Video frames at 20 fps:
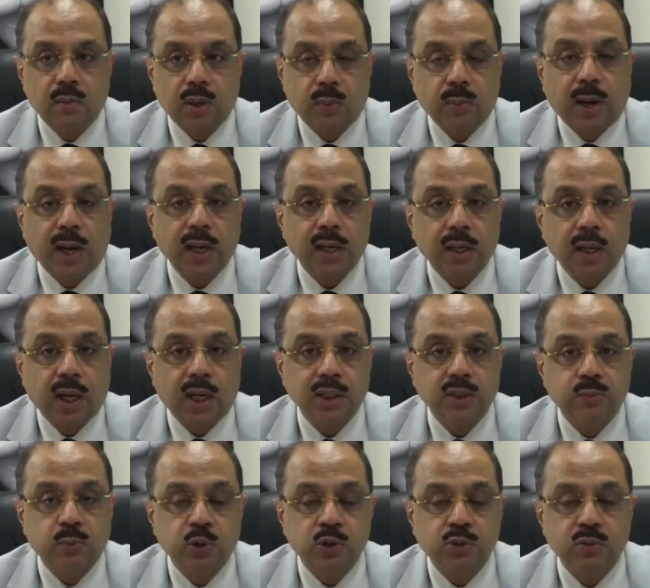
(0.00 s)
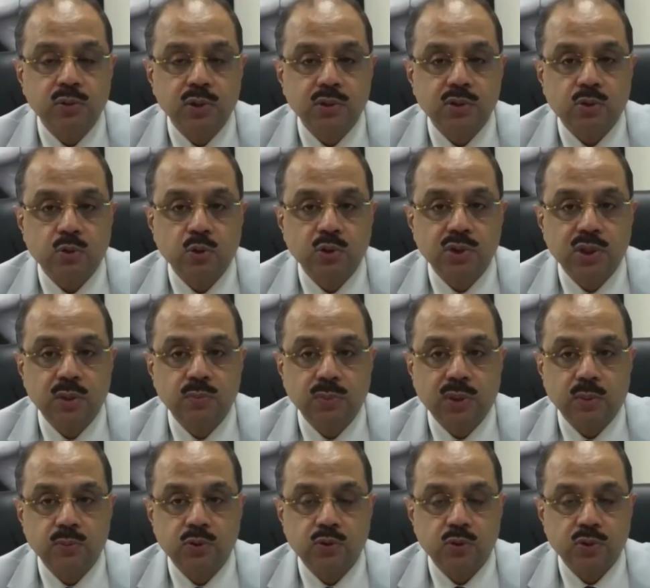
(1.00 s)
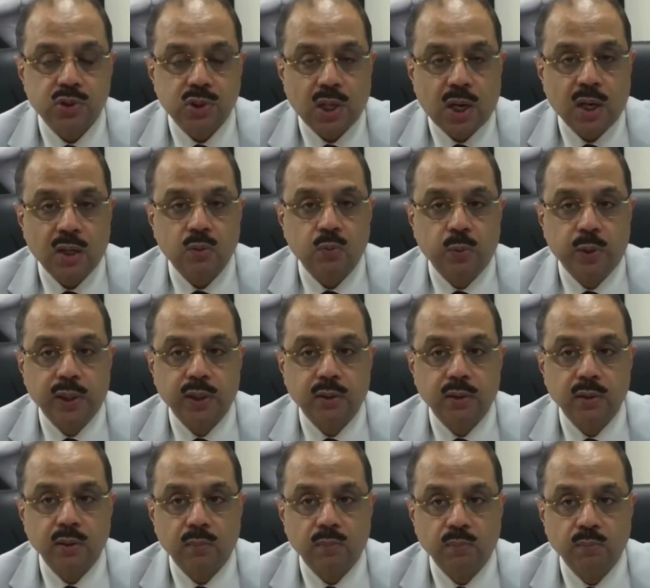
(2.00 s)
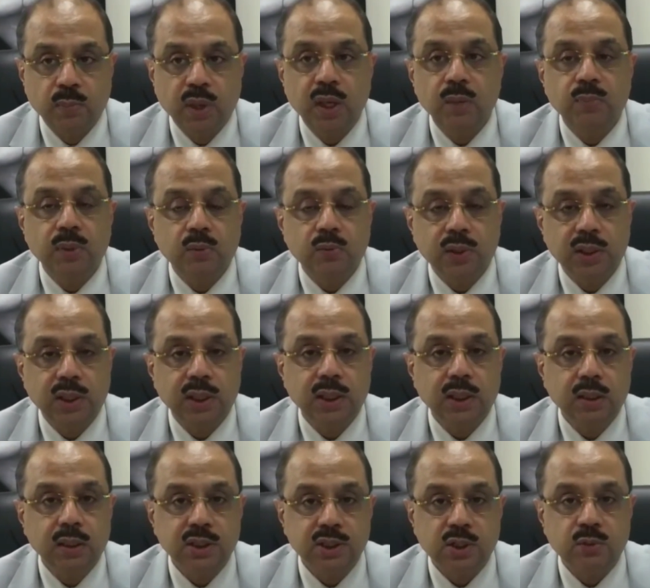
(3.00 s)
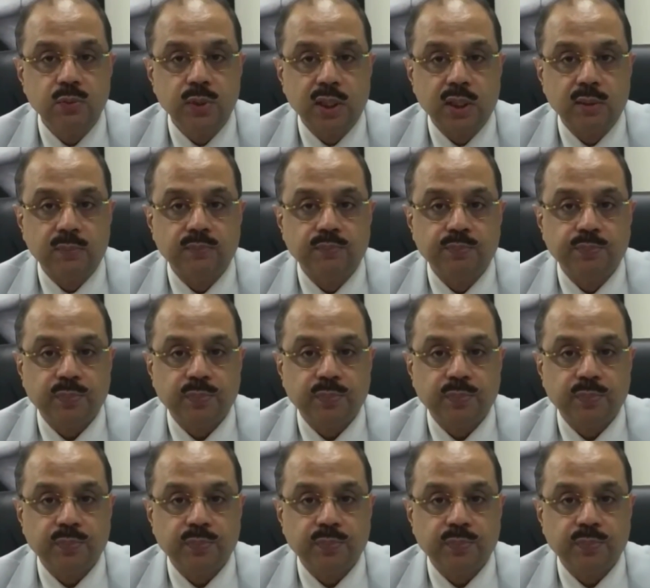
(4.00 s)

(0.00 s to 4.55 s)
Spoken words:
But by and large, most of the stroke symptoms to start with may be very trivial.